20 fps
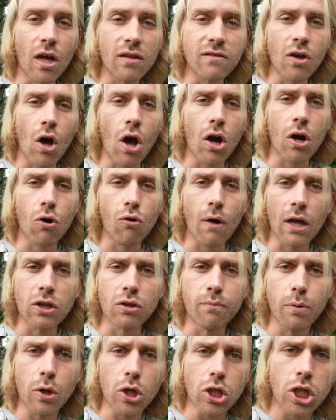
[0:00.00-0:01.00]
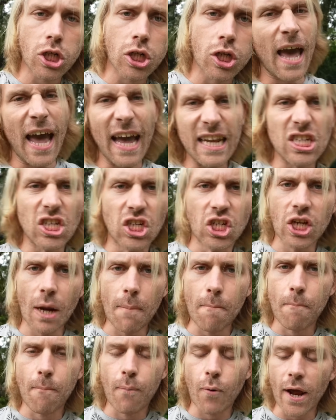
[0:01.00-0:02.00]
not talk around the bush and
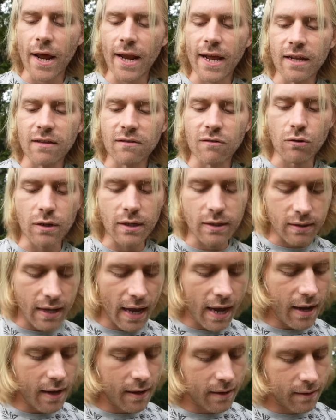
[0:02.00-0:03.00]
jump right into it, eh?